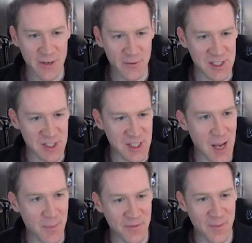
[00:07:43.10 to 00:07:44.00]
you can't
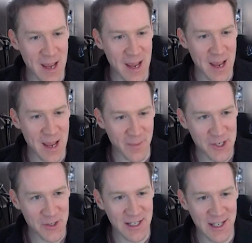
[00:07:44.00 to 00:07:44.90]
really stop it from
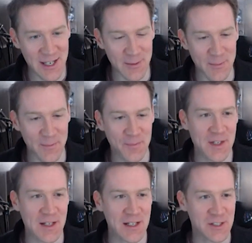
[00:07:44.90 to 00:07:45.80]
happening actually
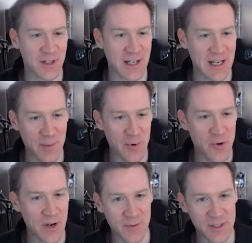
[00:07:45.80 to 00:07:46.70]
um yeah like so like
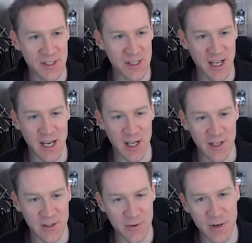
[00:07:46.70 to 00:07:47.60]
namecoin was
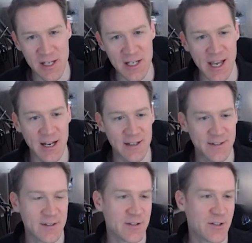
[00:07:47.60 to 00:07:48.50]
designed in
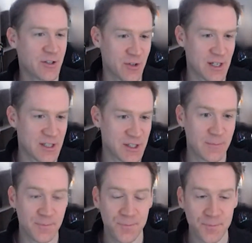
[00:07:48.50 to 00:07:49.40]
2010 to do
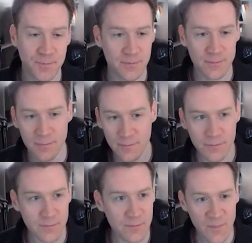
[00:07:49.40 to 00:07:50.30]
this
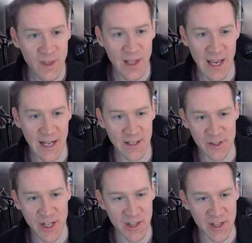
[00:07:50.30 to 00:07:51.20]

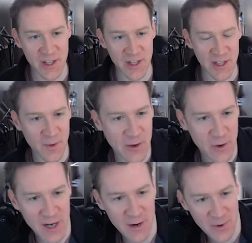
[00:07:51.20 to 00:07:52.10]
and there's nothing that
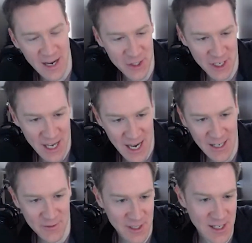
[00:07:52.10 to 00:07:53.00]
the, the bitcoin network
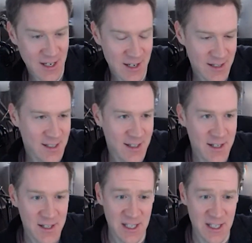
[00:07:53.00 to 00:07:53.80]
actually can't really